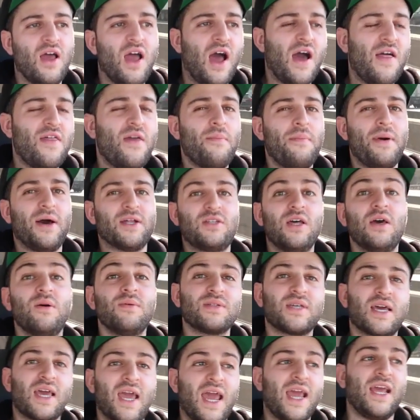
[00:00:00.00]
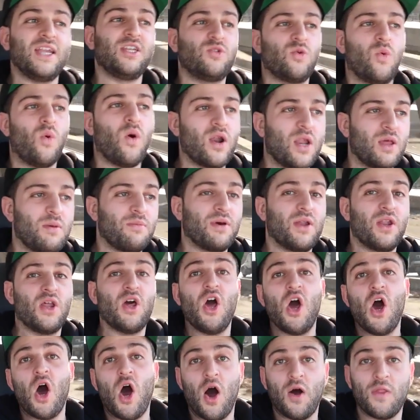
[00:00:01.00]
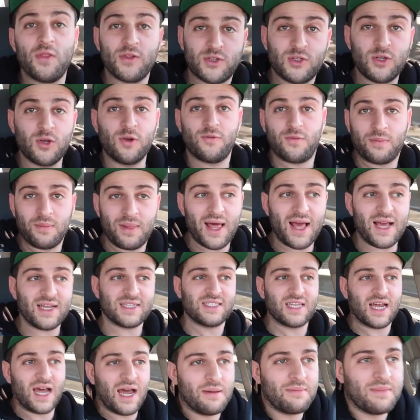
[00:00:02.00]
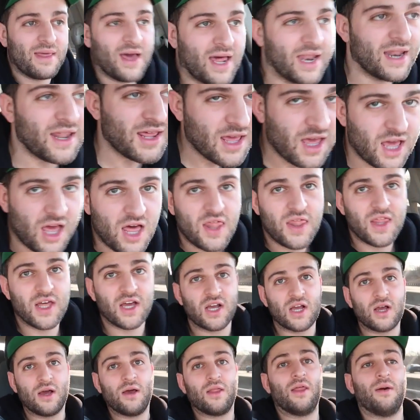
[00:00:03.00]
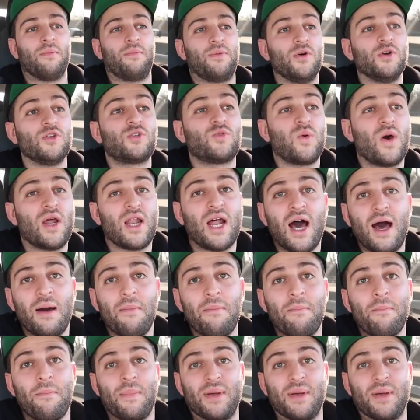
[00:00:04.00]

I think the best hit was like 820, but on the tune from last time, that the boost went up,